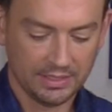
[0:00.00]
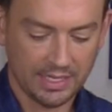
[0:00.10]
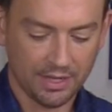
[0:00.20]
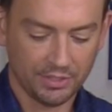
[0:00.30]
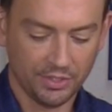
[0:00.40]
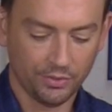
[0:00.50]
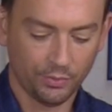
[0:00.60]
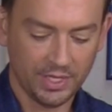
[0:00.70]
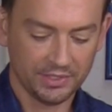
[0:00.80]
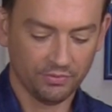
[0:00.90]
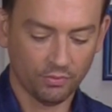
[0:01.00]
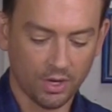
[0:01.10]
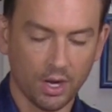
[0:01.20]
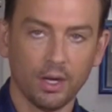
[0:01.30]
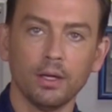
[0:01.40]
down in the
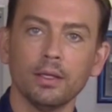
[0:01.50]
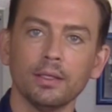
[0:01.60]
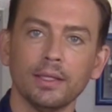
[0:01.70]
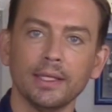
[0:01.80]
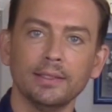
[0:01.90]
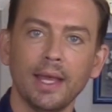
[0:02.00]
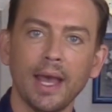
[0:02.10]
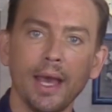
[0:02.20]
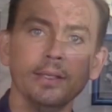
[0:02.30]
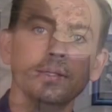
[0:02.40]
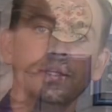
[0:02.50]
reservoir like that.